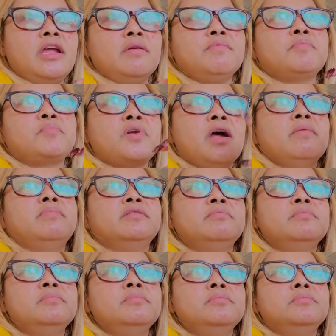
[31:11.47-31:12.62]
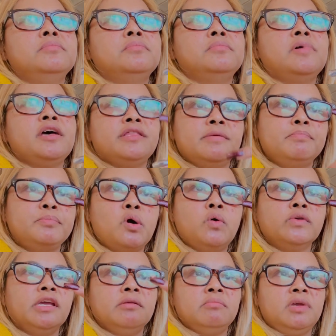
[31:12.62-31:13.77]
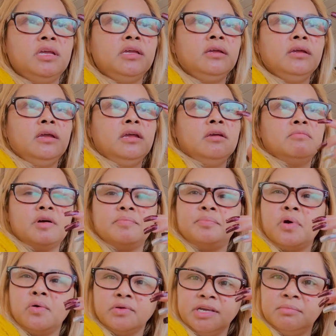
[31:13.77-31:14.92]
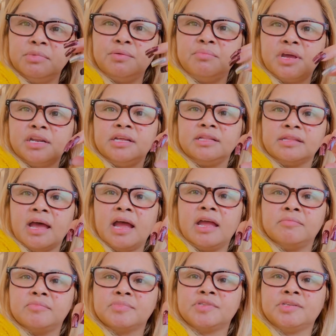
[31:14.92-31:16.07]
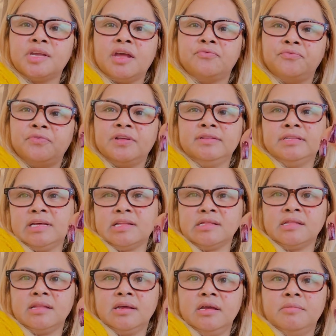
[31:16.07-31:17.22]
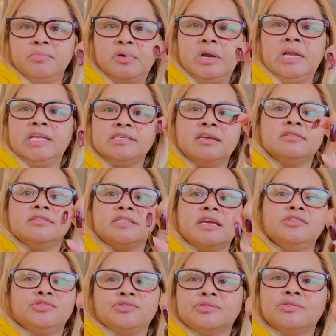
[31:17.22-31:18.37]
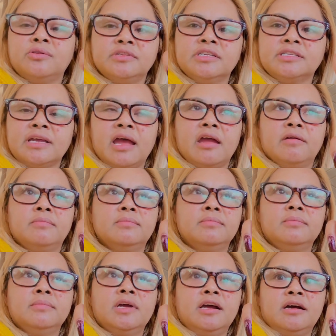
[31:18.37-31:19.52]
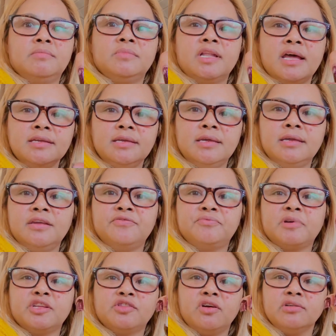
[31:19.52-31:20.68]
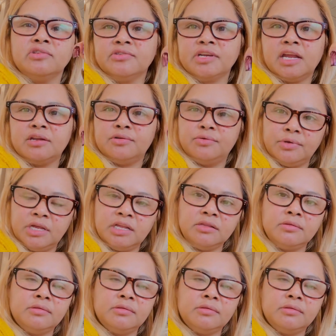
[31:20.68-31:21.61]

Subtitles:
a problem by them poking me, but poking me many times and feel that burning sensation all the time. I'm lucky if my doctor can do it